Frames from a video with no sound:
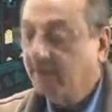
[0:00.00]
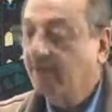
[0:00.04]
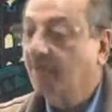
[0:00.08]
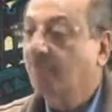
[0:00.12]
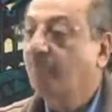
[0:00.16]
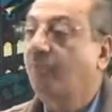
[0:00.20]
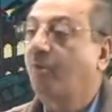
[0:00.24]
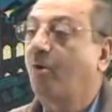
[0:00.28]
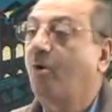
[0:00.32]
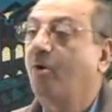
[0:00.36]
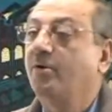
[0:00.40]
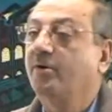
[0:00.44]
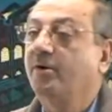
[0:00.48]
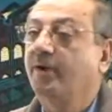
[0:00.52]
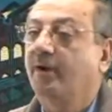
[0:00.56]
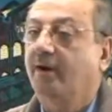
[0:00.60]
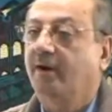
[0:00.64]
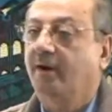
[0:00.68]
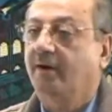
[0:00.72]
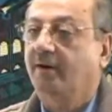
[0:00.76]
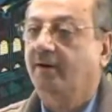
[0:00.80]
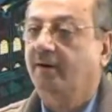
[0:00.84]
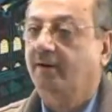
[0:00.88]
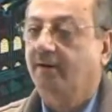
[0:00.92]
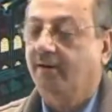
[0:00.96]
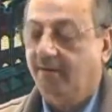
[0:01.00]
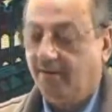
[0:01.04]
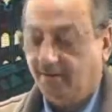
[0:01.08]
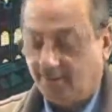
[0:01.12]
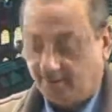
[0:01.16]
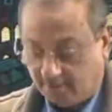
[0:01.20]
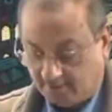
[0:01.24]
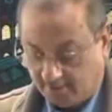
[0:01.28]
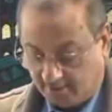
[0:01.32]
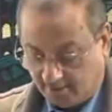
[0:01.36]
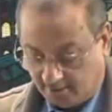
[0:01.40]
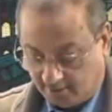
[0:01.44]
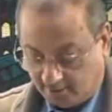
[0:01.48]
Ponder
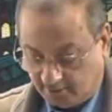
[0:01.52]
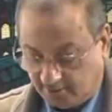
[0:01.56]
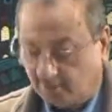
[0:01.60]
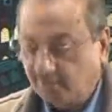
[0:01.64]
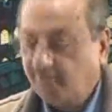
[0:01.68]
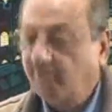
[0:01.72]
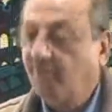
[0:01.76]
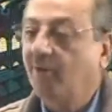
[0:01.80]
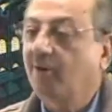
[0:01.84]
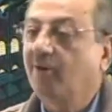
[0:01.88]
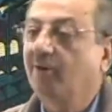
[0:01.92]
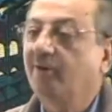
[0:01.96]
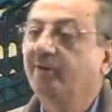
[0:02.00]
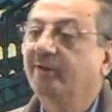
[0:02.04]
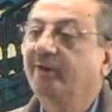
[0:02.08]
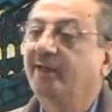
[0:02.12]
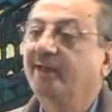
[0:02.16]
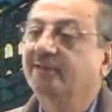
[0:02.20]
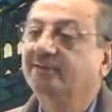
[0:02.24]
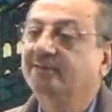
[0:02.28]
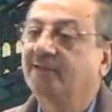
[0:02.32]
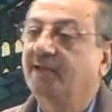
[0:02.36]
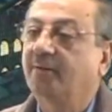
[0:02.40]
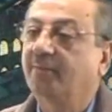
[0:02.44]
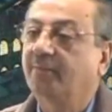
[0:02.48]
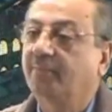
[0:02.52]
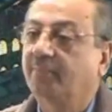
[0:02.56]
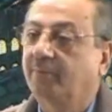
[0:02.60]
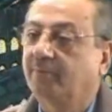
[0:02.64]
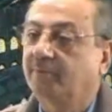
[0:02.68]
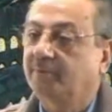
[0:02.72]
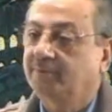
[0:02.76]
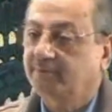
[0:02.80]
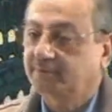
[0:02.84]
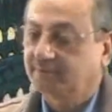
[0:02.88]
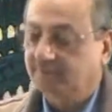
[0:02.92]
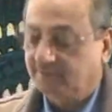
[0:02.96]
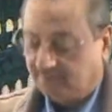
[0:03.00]
on the following
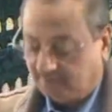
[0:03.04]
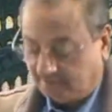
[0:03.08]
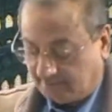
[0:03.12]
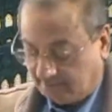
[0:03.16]
examples.